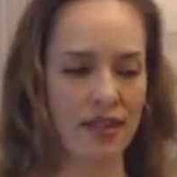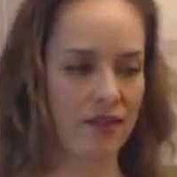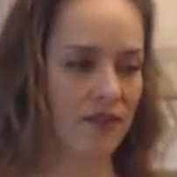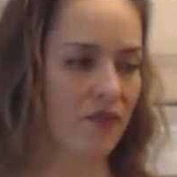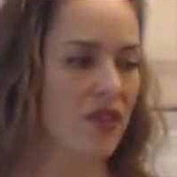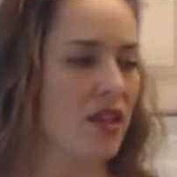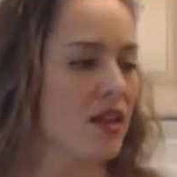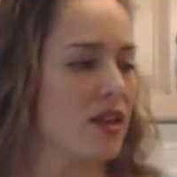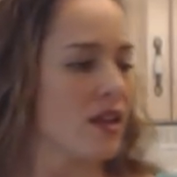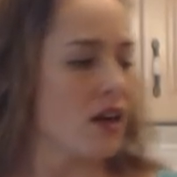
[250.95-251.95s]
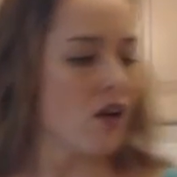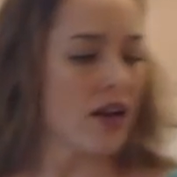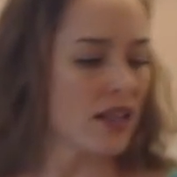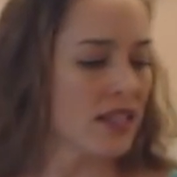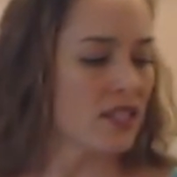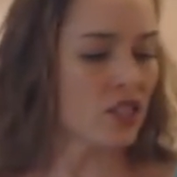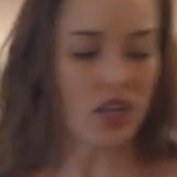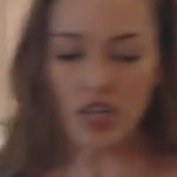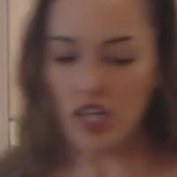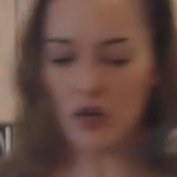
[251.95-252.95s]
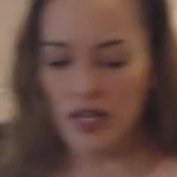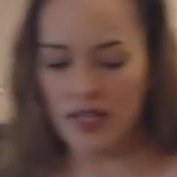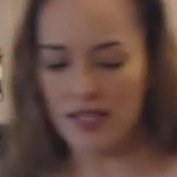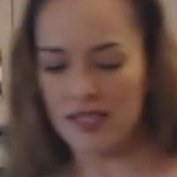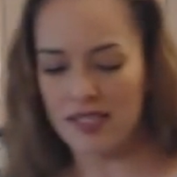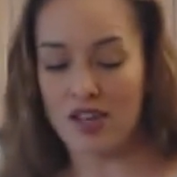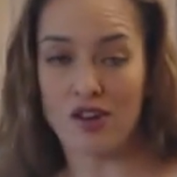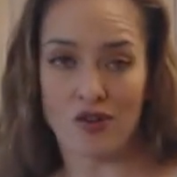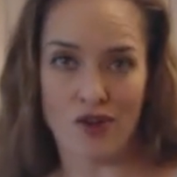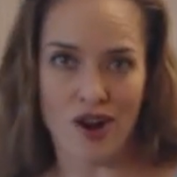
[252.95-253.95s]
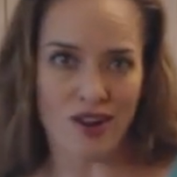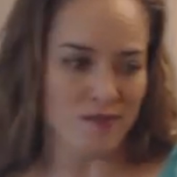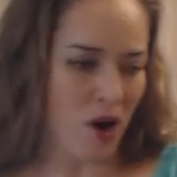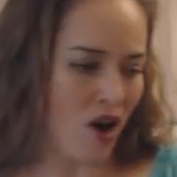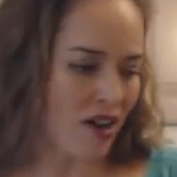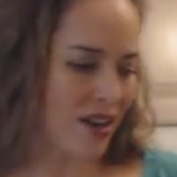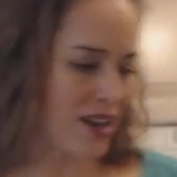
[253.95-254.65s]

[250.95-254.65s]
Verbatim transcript: down. All right, let's start loading this crock pot